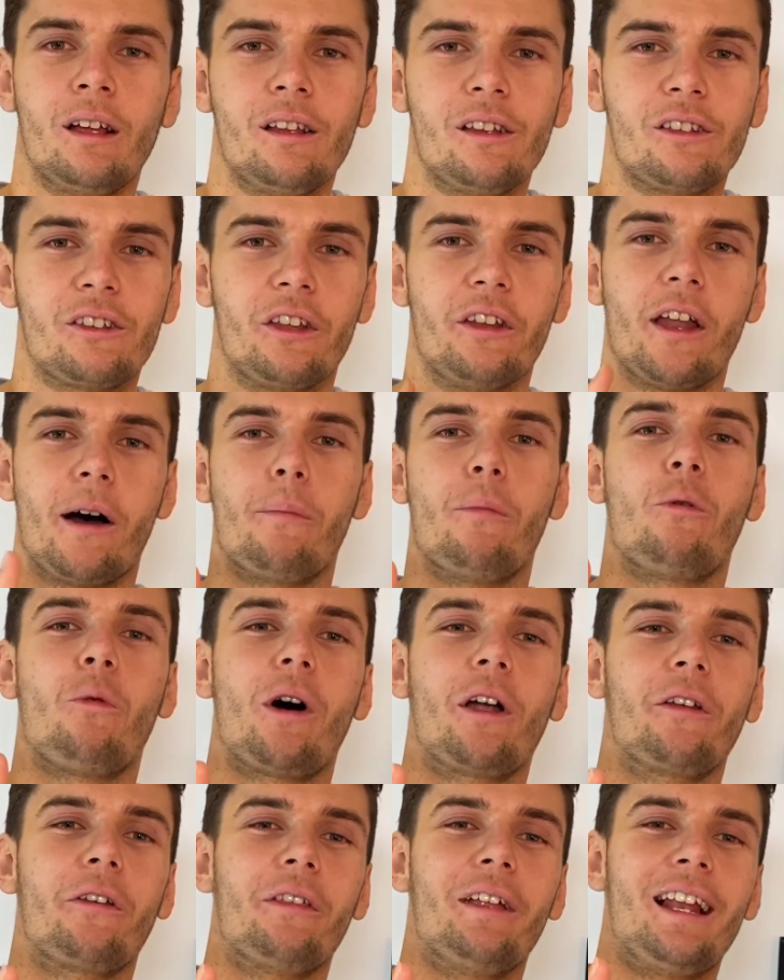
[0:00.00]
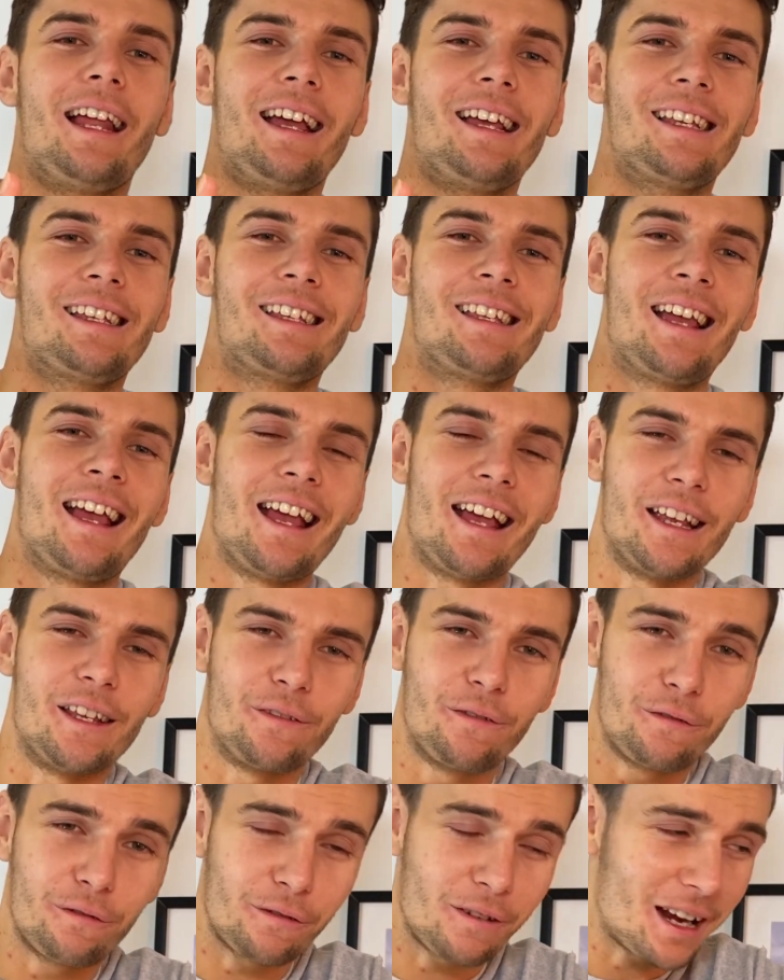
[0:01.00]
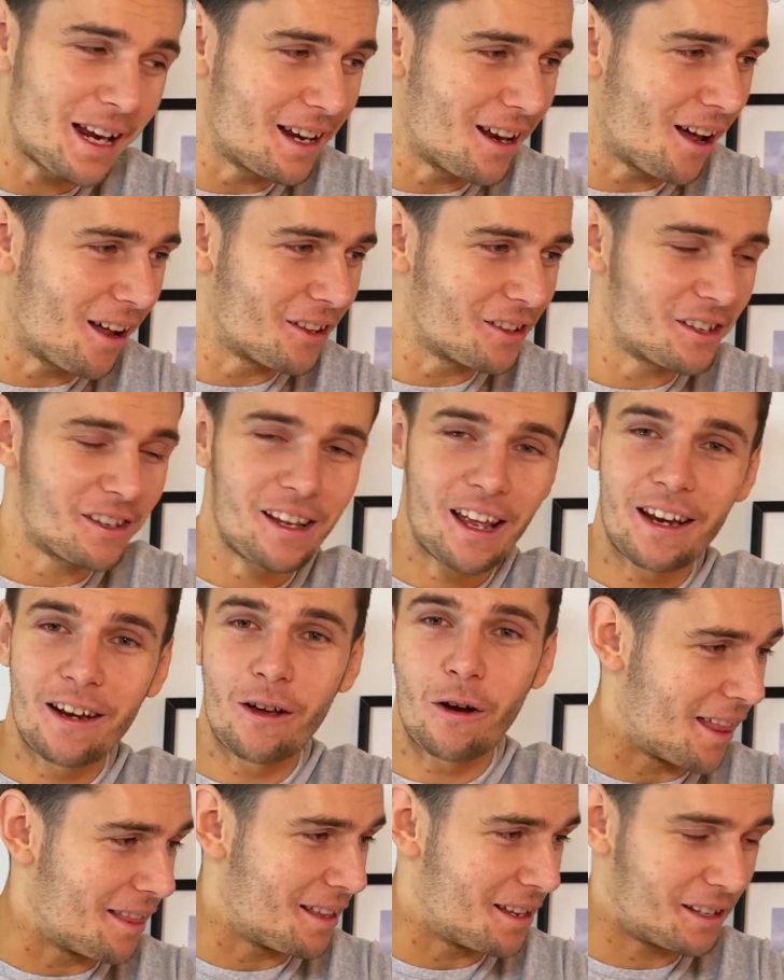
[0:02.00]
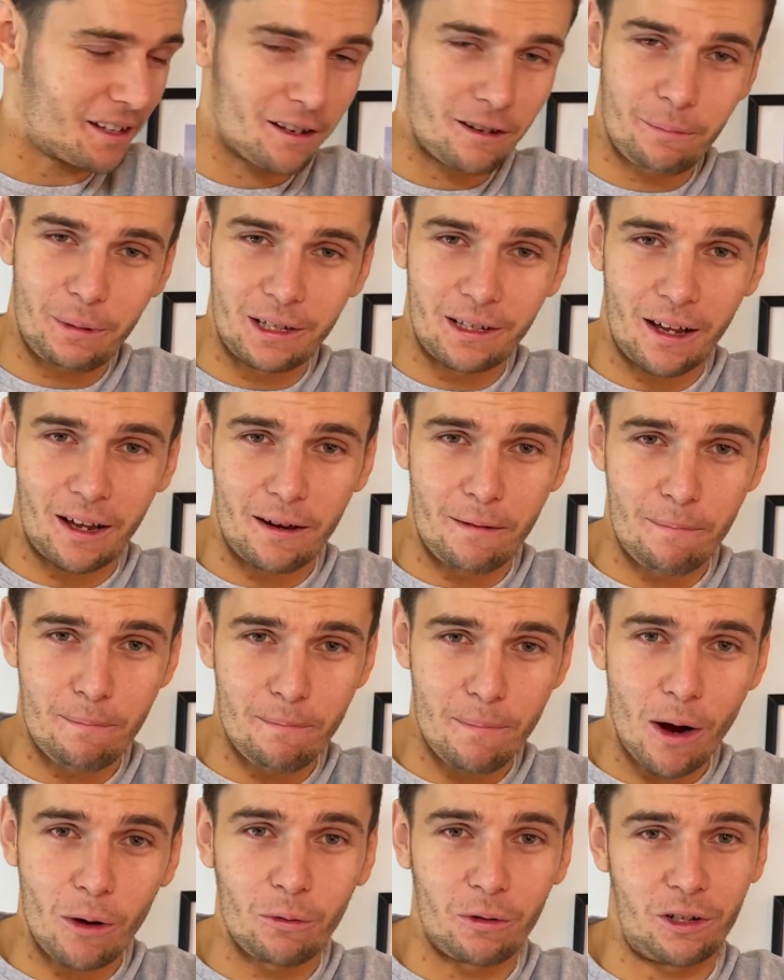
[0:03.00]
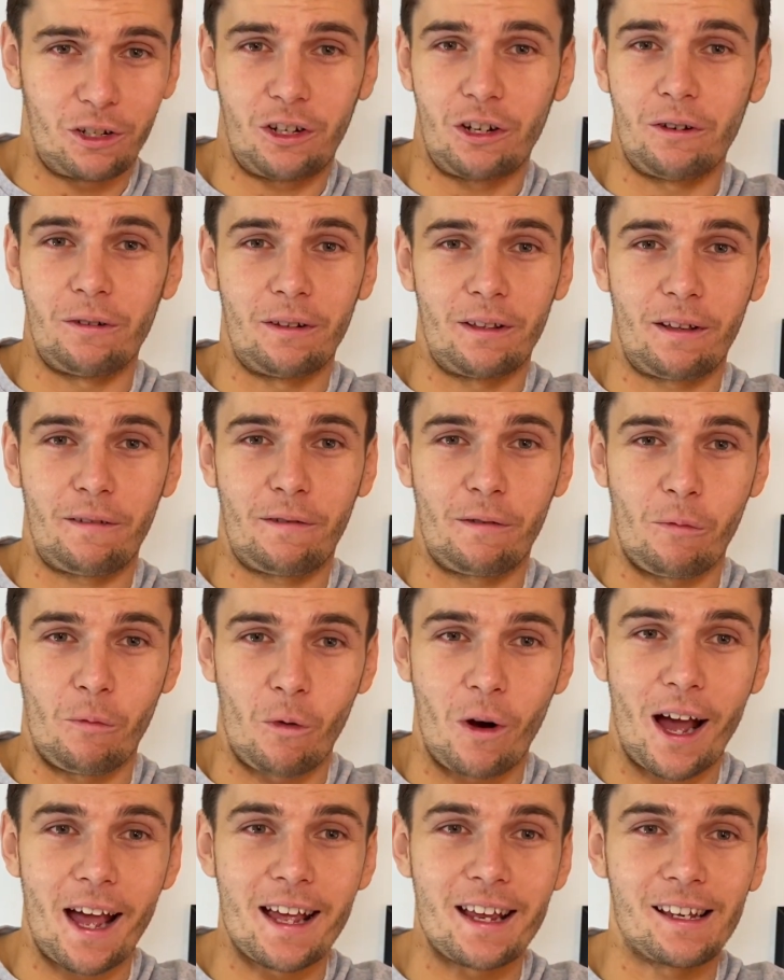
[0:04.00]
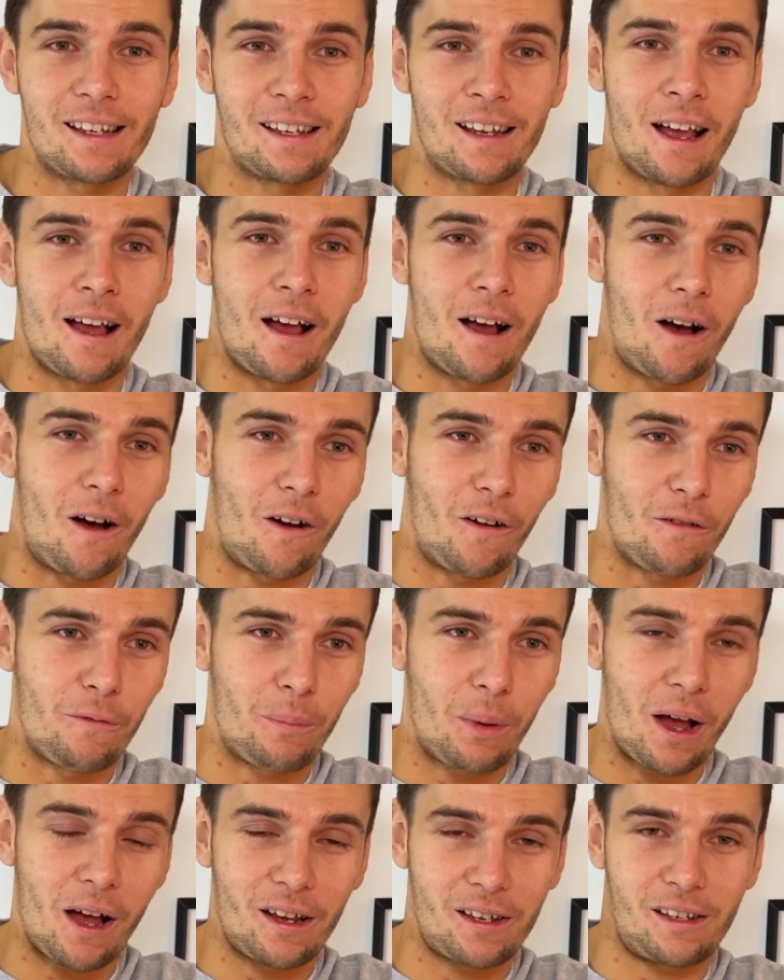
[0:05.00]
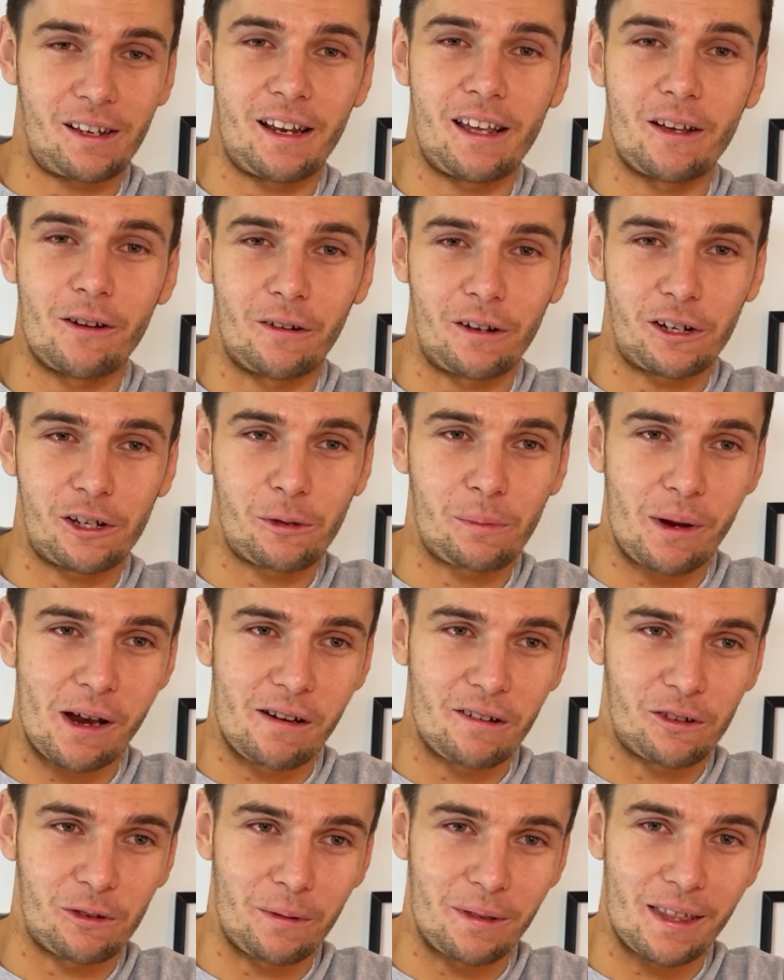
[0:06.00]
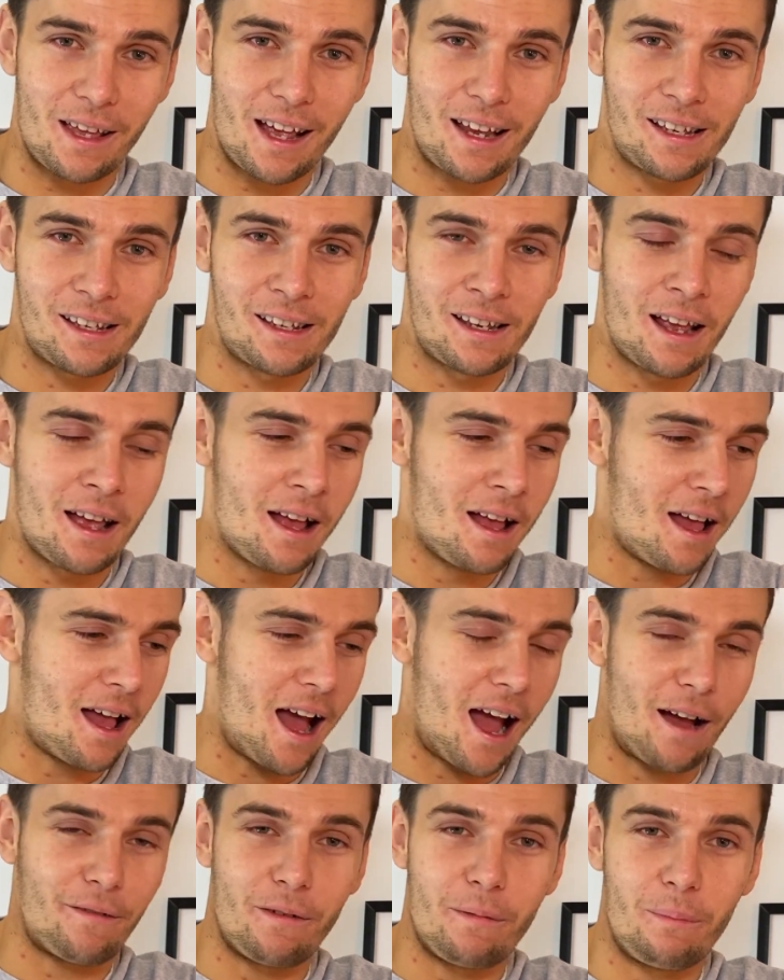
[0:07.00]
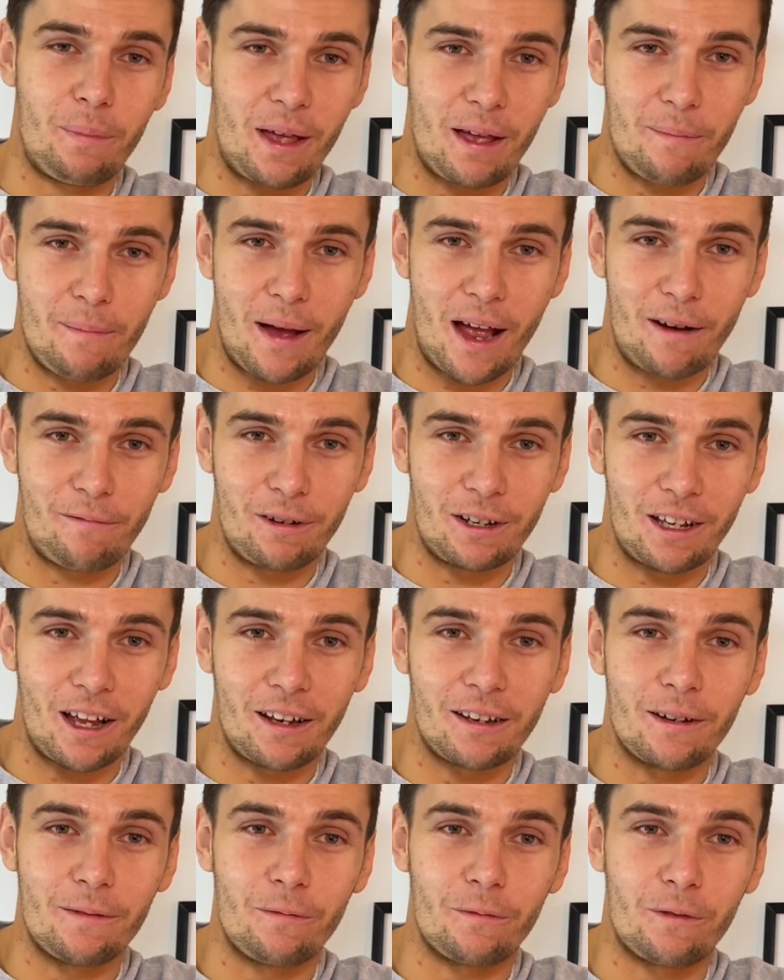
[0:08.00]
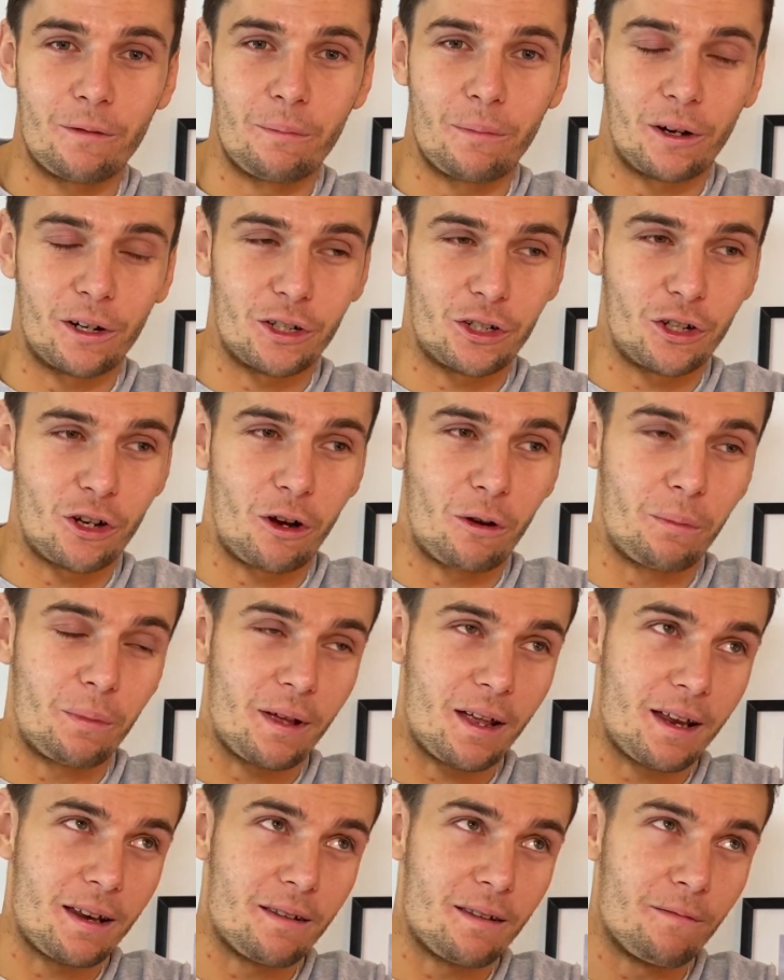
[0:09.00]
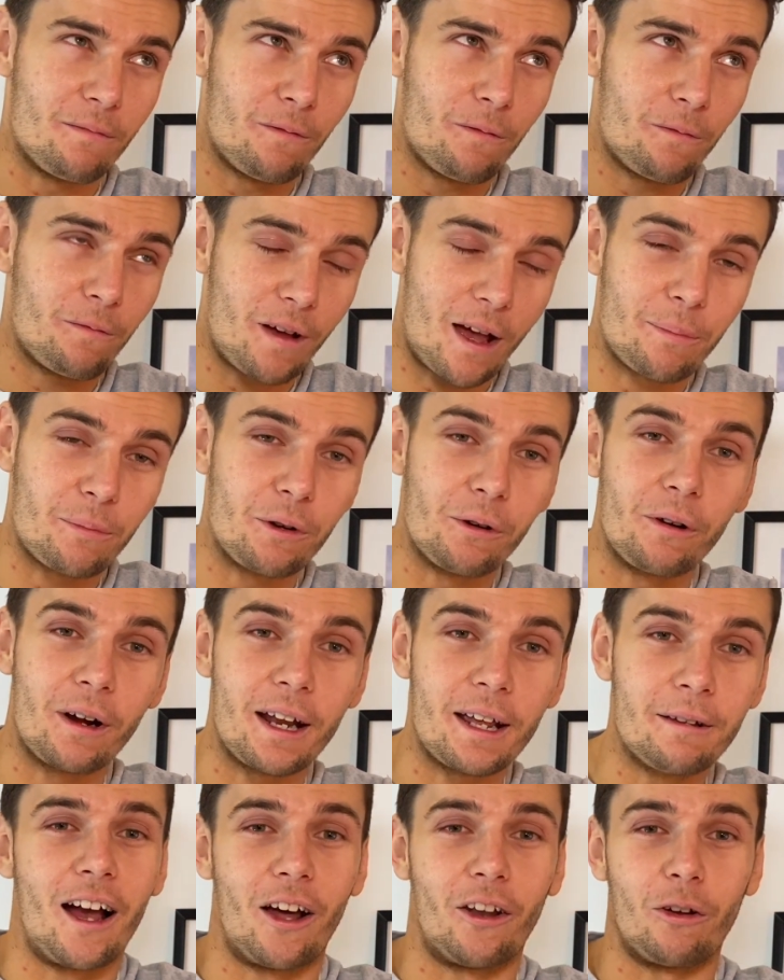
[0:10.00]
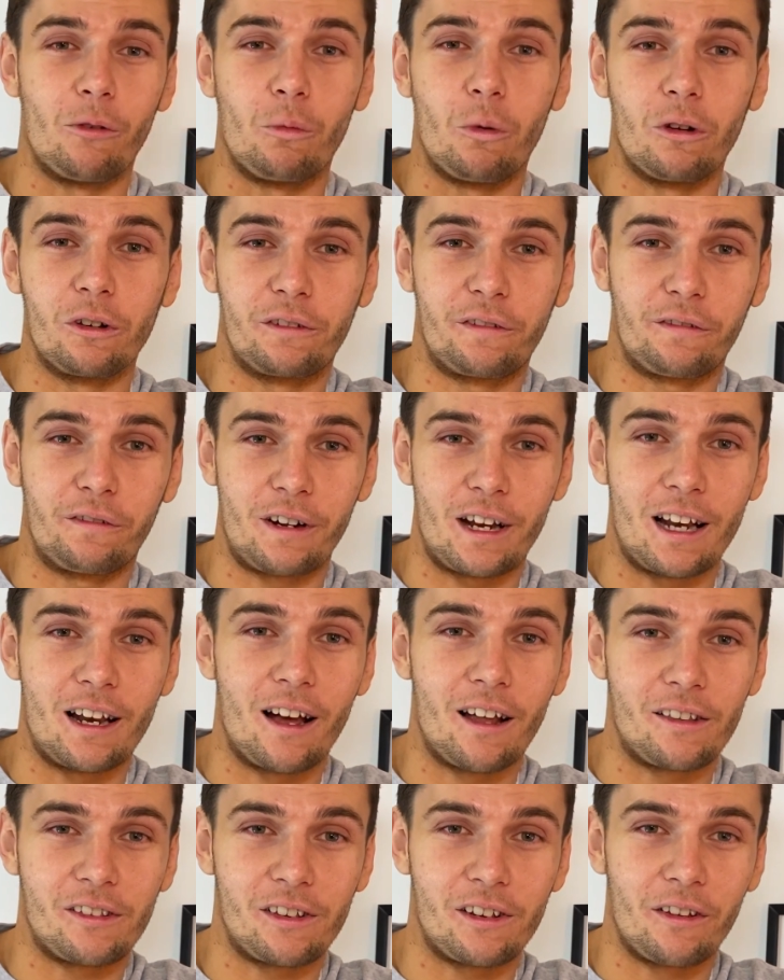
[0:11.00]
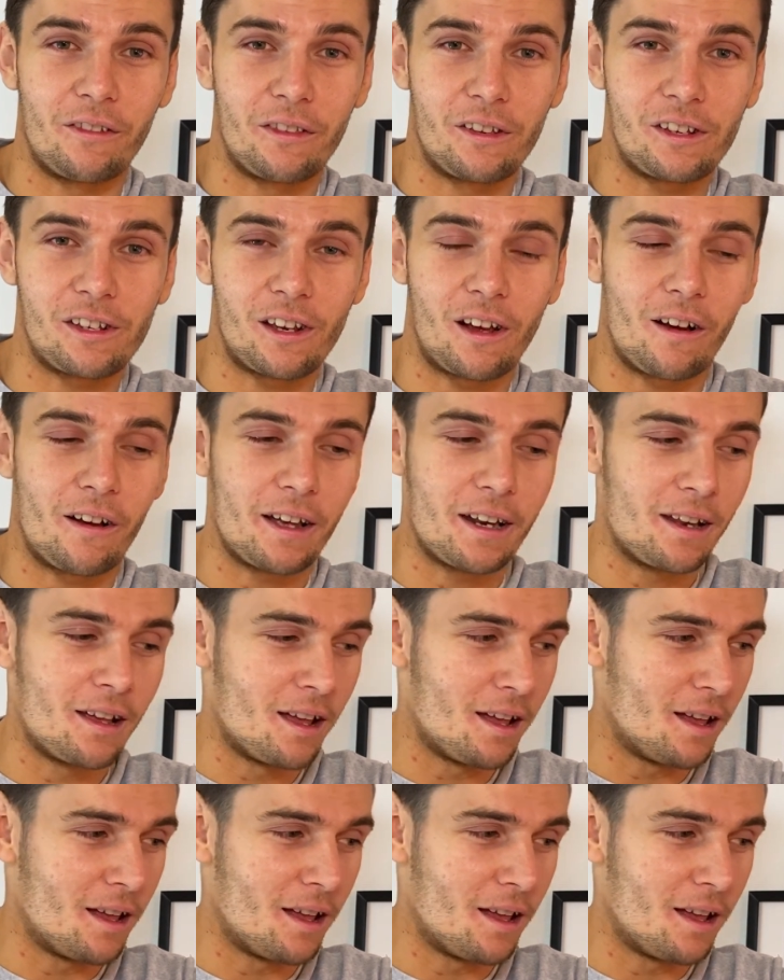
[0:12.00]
So number one on the list is freelancing, and this can be done a multitude of different ways. I've personally got experience with this, having been made redundant from my job in February, and I was freelancing on the side.